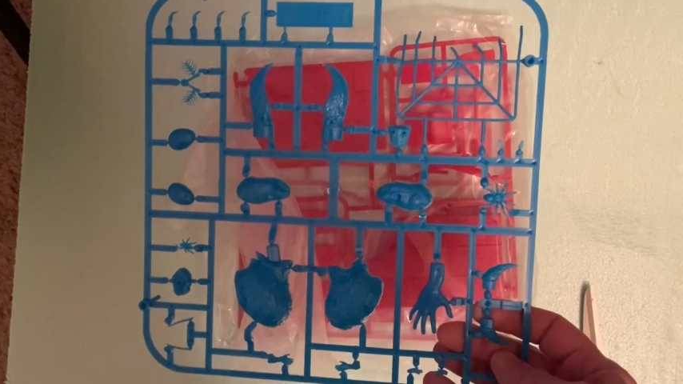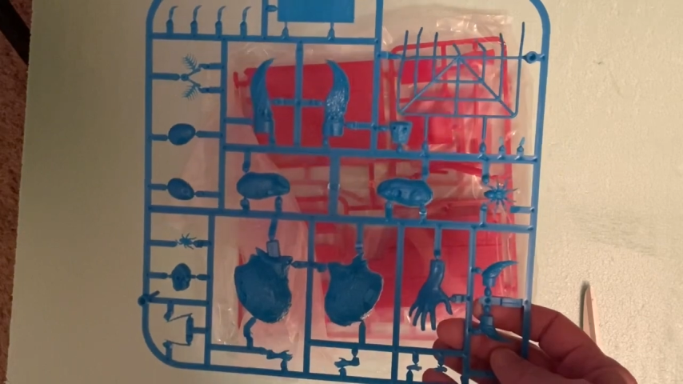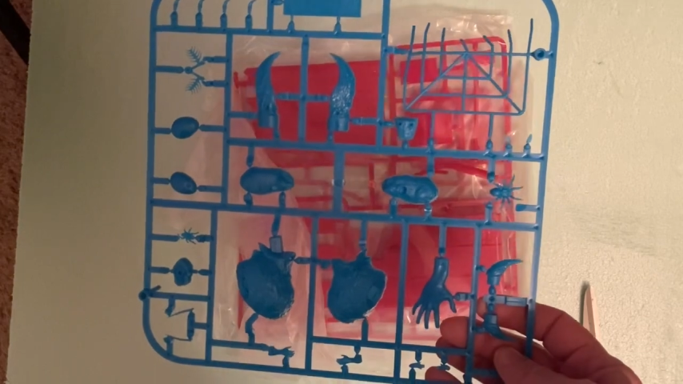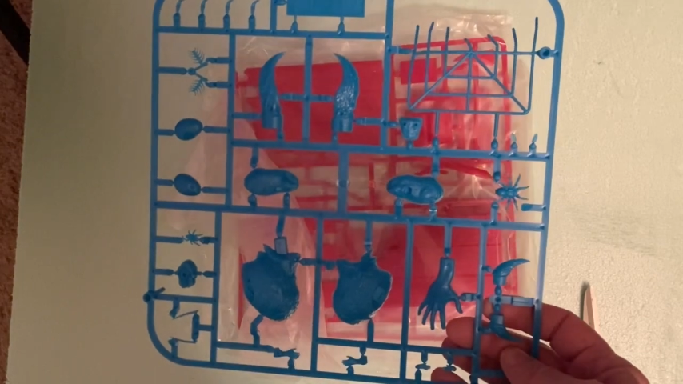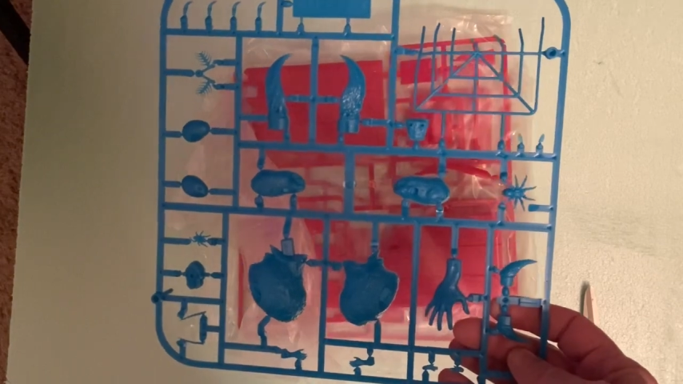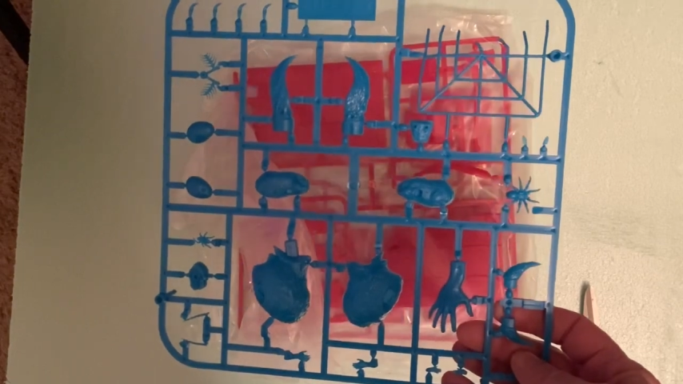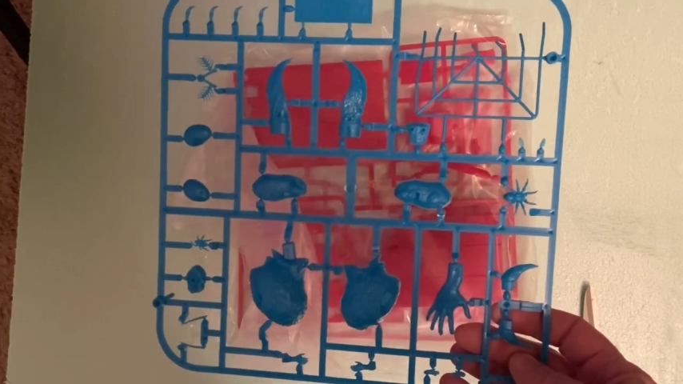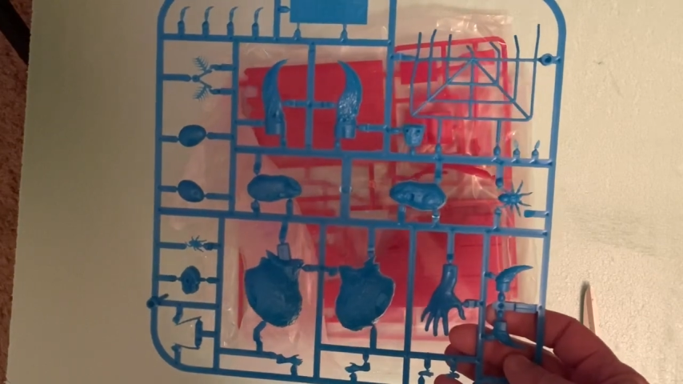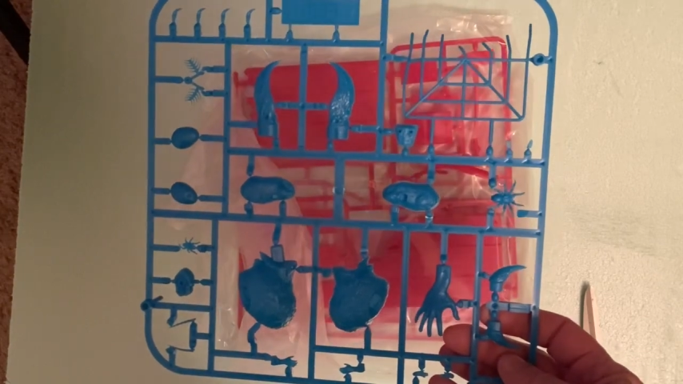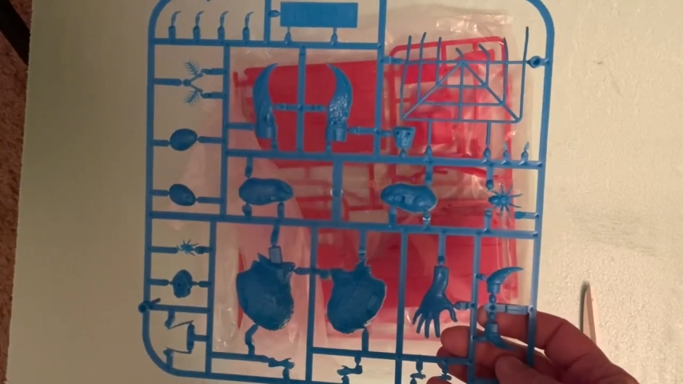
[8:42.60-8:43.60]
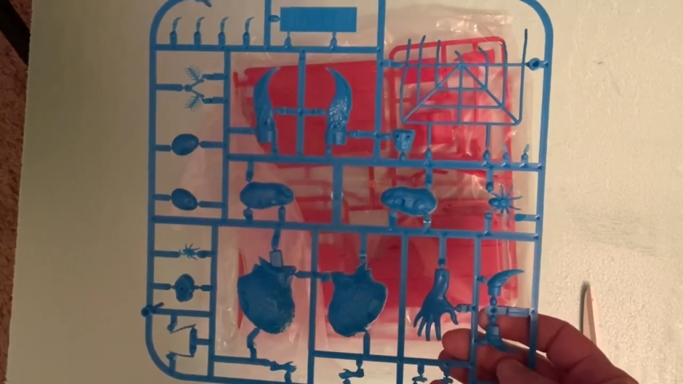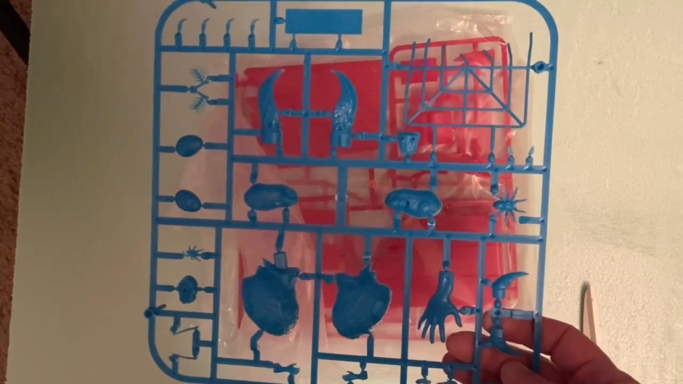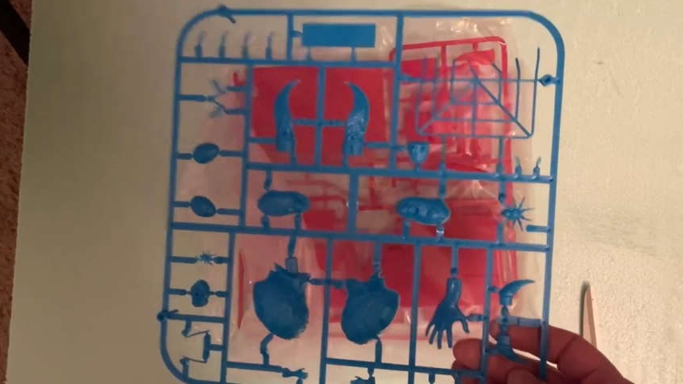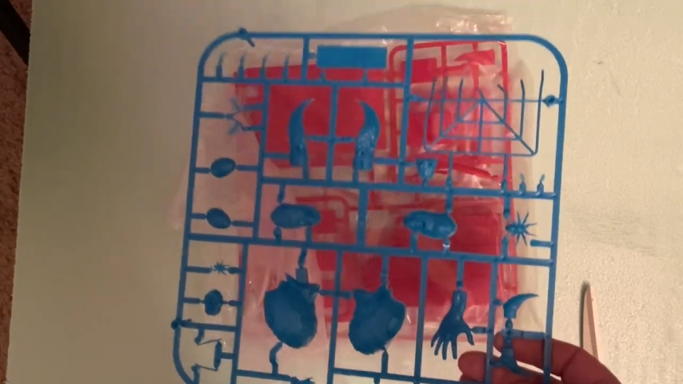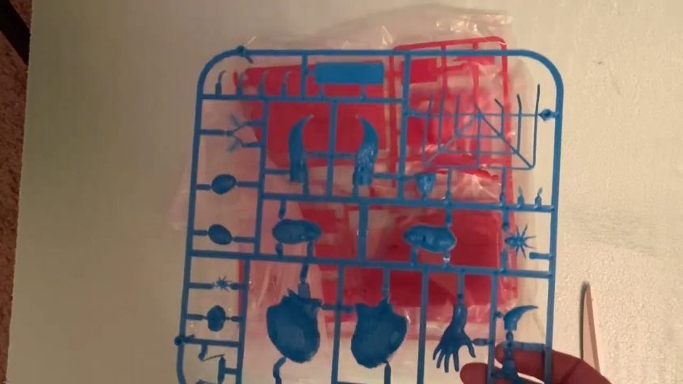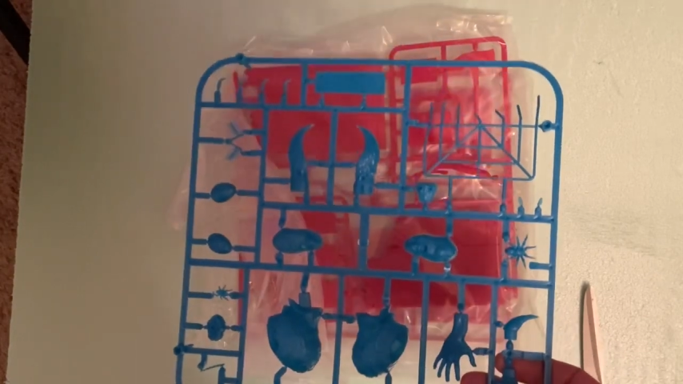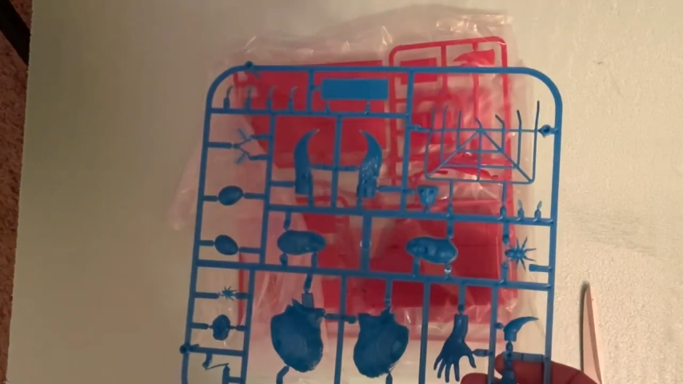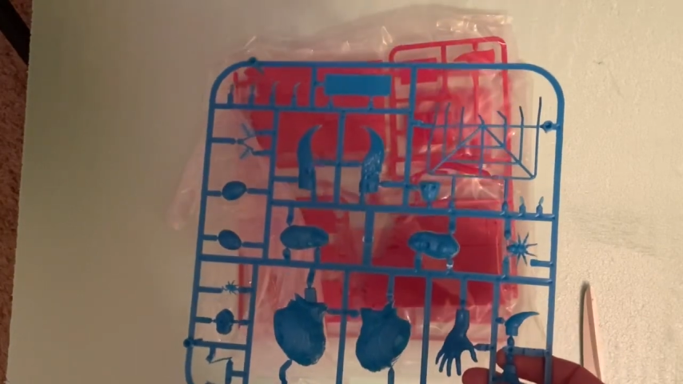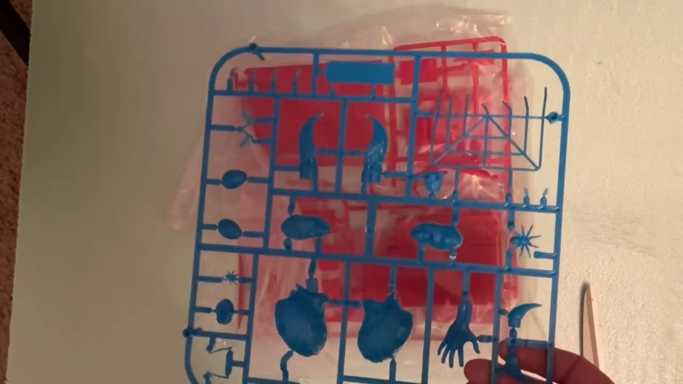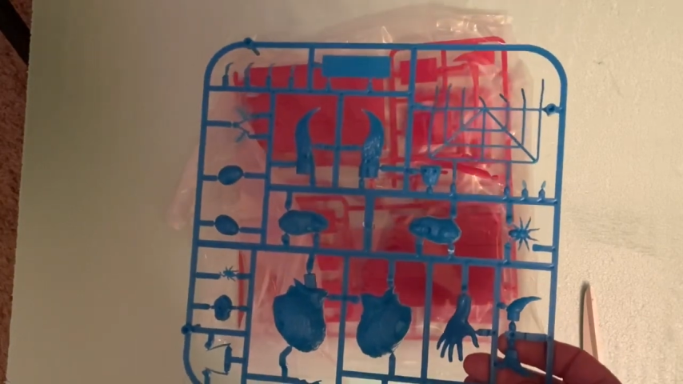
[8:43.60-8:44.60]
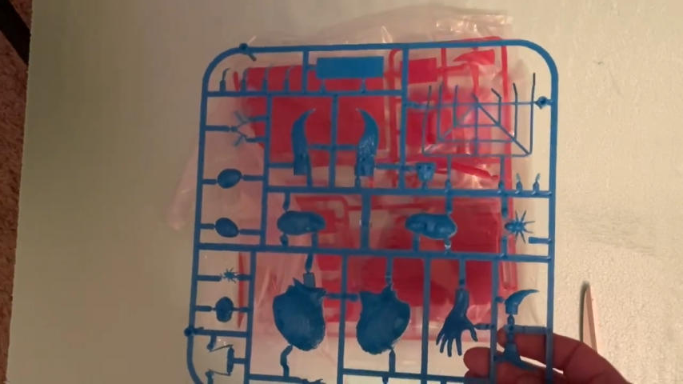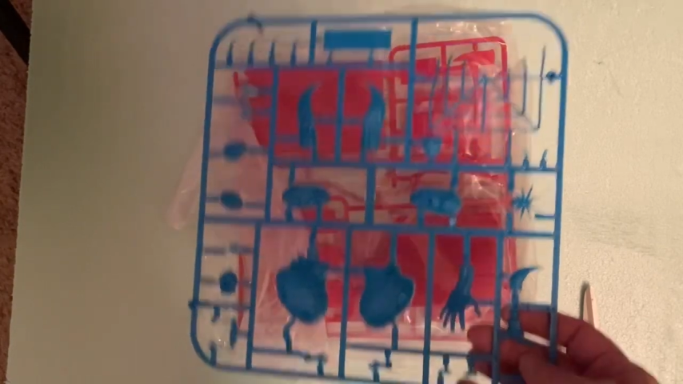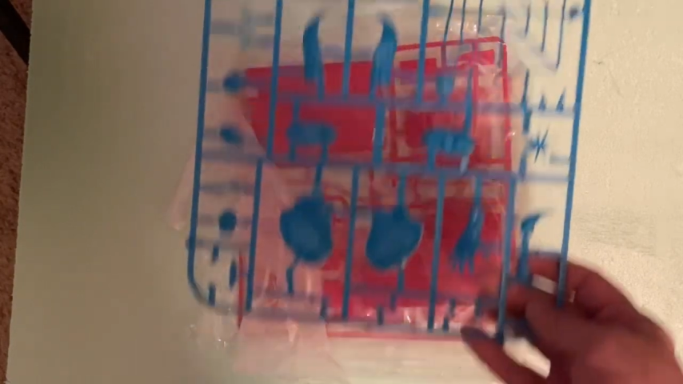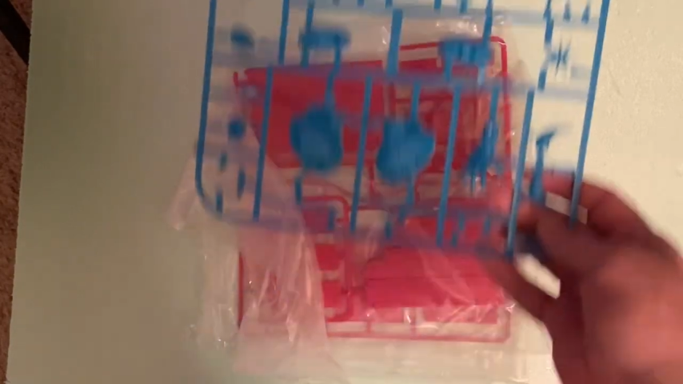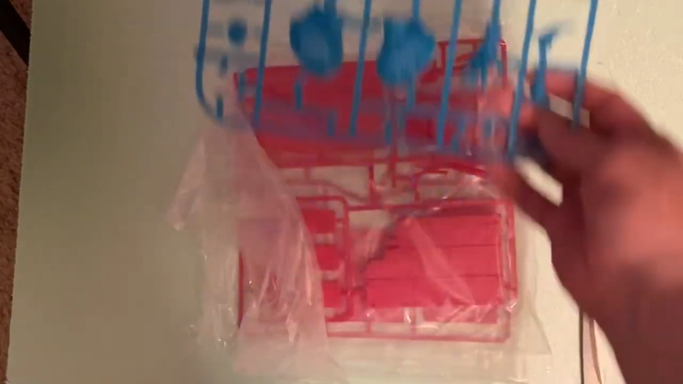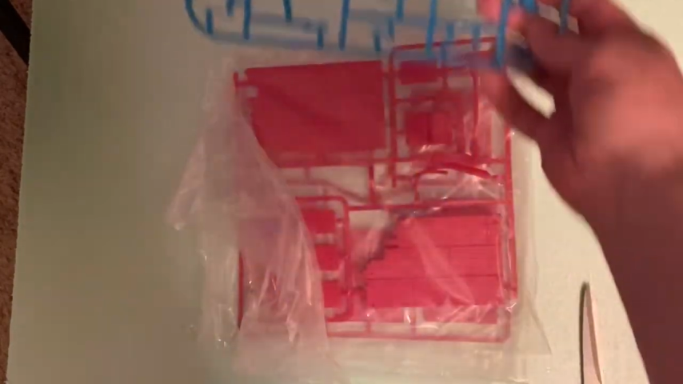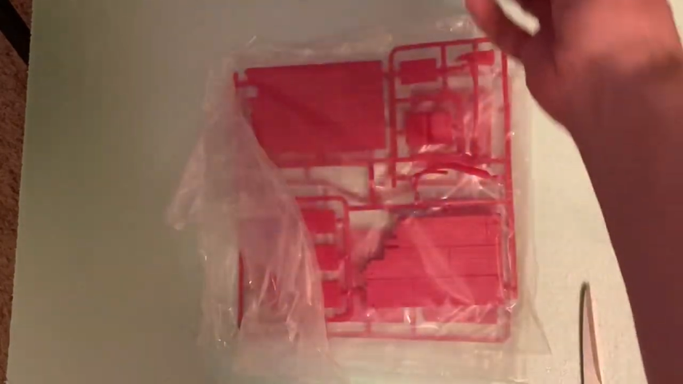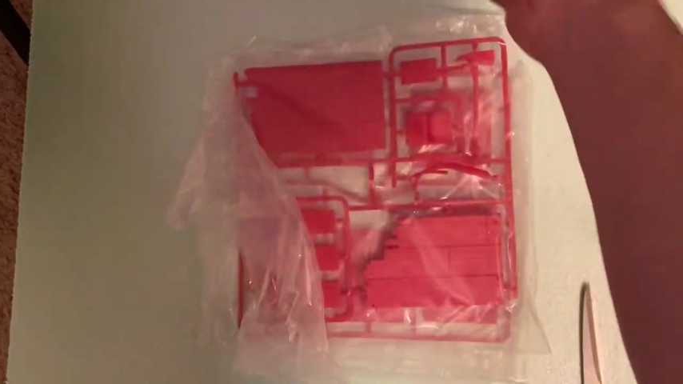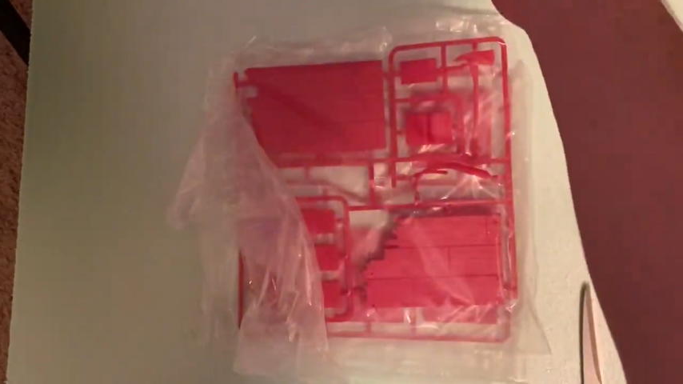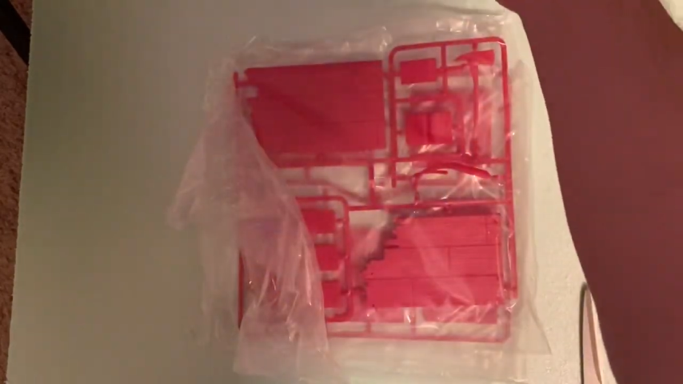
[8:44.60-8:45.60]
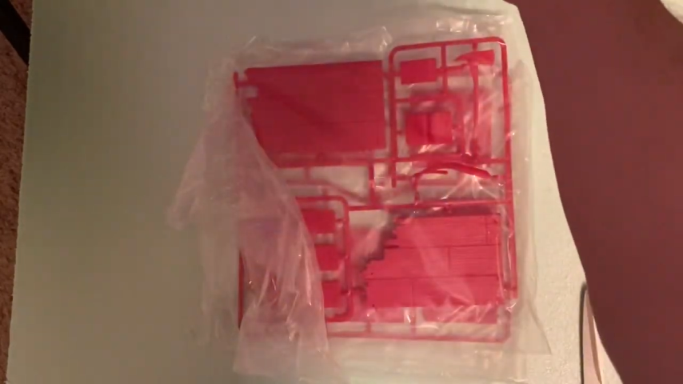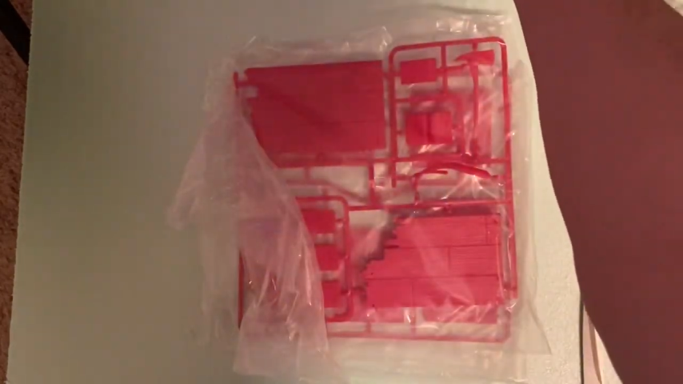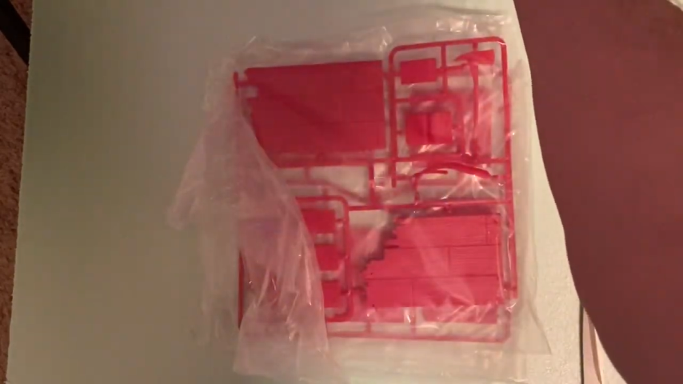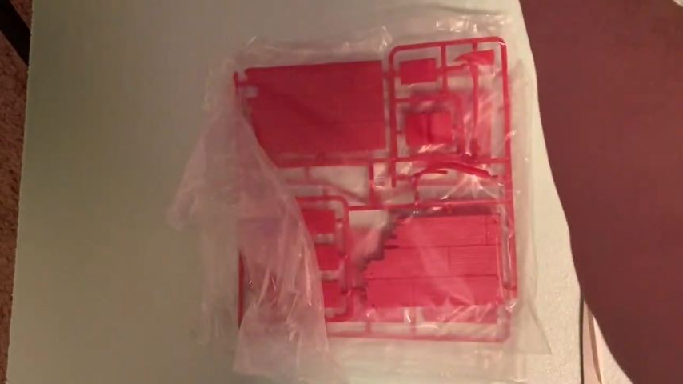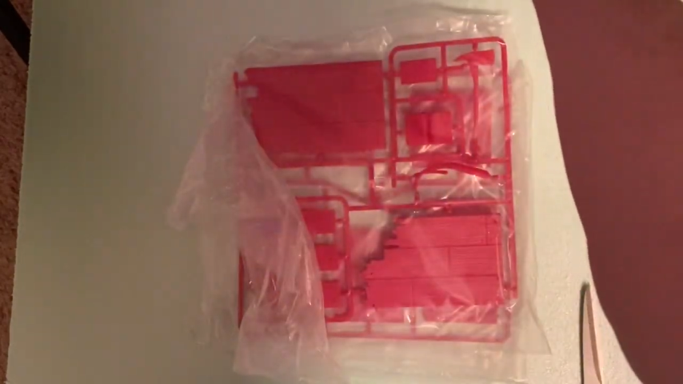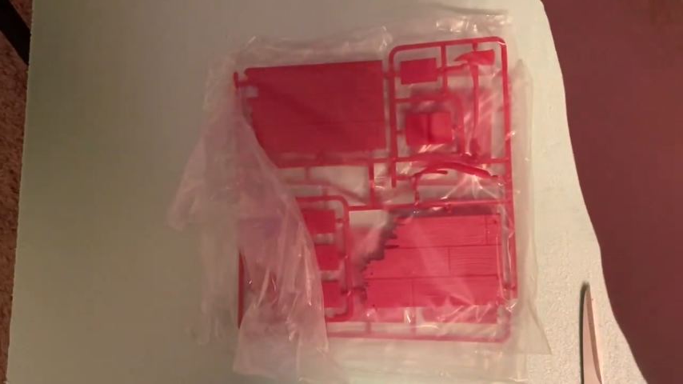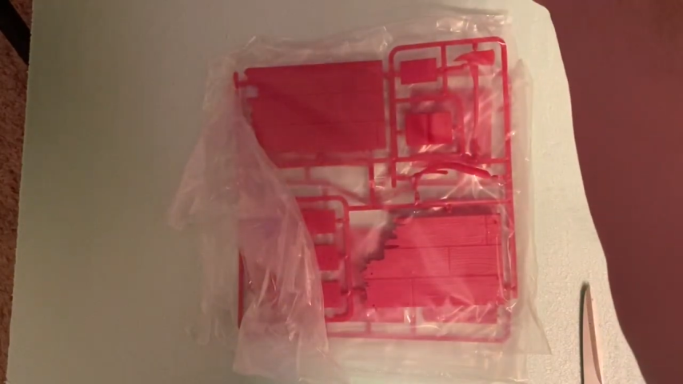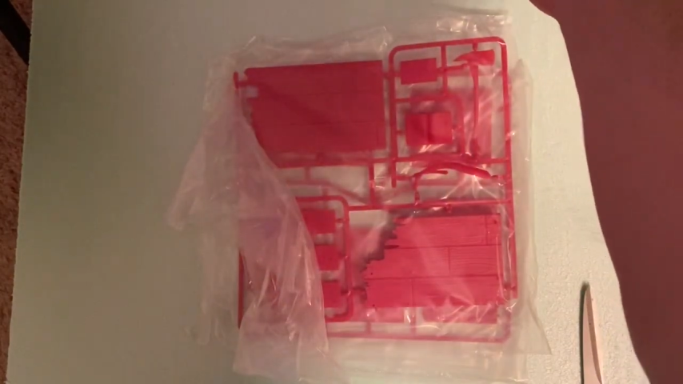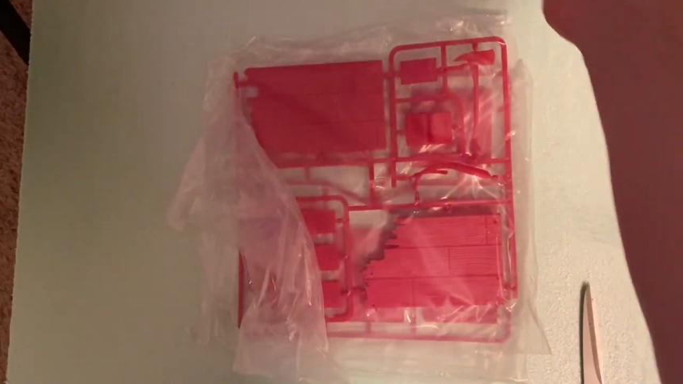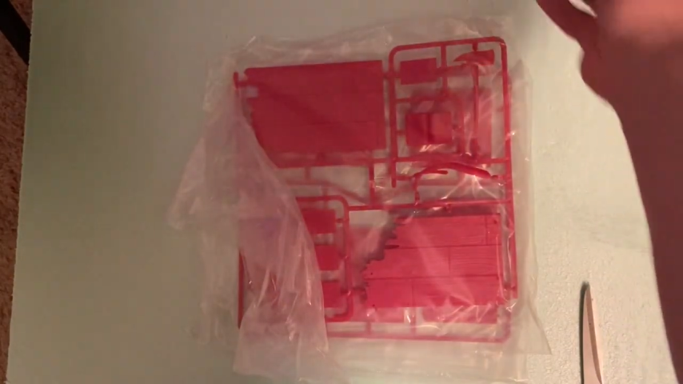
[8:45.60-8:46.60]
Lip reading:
Nobody's mouth can be seen.